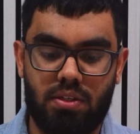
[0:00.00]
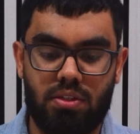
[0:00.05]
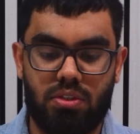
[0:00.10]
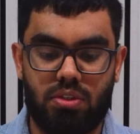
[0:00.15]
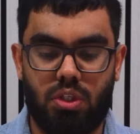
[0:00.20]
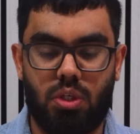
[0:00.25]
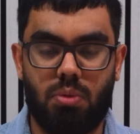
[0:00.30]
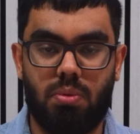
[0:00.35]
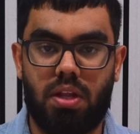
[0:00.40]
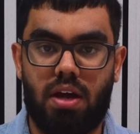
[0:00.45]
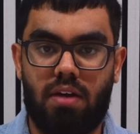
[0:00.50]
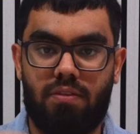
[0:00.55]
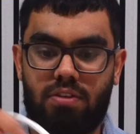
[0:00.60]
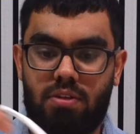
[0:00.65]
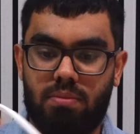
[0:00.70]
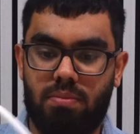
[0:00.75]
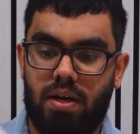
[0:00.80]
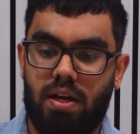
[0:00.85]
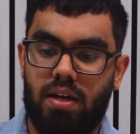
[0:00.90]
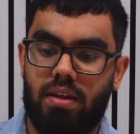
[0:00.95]
So you will have
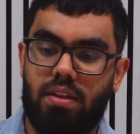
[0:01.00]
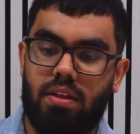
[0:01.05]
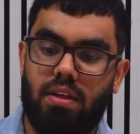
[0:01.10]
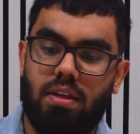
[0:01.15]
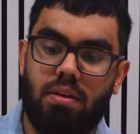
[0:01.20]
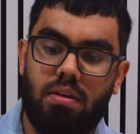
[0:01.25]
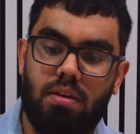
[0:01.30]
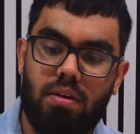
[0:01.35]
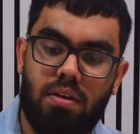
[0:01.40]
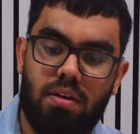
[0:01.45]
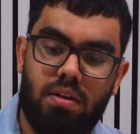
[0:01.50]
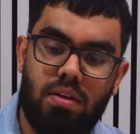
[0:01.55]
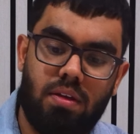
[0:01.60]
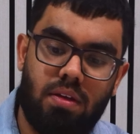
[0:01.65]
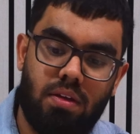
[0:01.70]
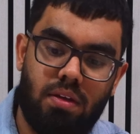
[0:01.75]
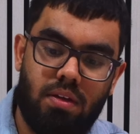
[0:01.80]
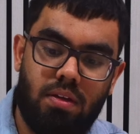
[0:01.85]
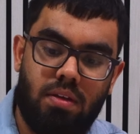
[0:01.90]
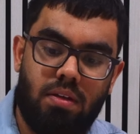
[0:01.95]
to buy the
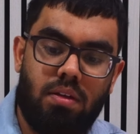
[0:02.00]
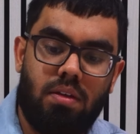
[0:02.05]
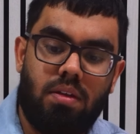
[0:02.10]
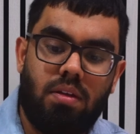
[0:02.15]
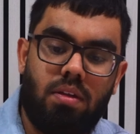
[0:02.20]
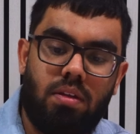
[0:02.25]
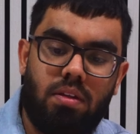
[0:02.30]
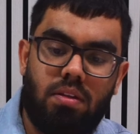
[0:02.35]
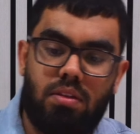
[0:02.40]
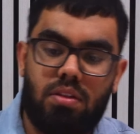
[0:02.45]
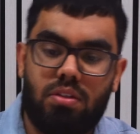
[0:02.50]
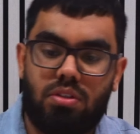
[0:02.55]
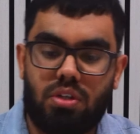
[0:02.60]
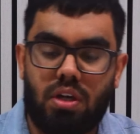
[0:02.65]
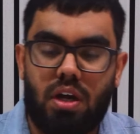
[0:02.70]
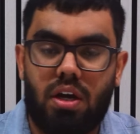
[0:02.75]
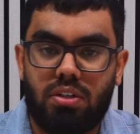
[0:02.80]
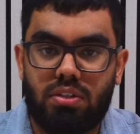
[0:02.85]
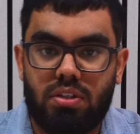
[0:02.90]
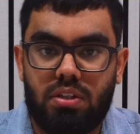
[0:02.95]

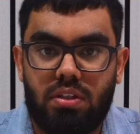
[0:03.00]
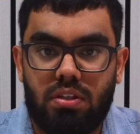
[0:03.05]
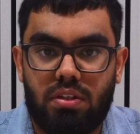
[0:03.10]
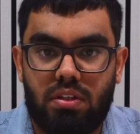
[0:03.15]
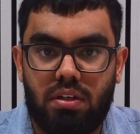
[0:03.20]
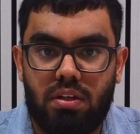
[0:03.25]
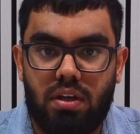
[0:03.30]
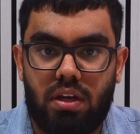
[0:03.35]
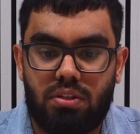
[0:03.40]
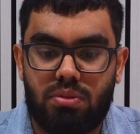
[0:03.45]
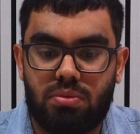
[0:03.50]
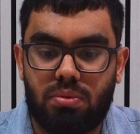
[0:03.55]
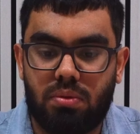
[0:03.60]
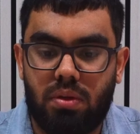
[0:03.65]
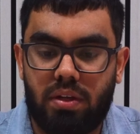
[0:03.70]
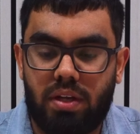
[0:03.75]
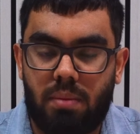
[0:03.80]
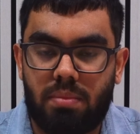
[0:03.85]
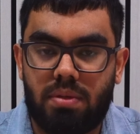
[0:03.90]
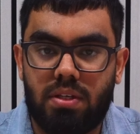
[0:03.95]
charger, the
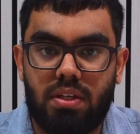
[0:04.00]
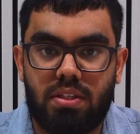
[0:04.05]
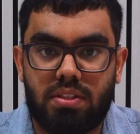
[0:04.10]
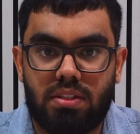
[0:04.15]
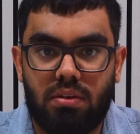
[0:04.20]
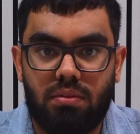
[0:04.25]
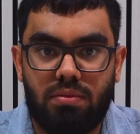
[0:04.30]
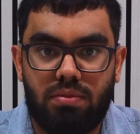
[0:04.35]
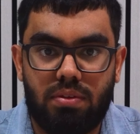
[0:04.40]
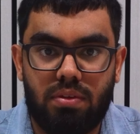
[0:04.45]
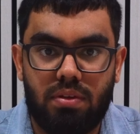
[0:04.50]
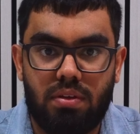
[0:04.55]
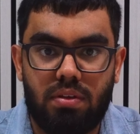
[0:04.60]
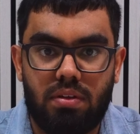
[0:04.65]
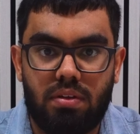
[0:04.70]
actual adapter yourself.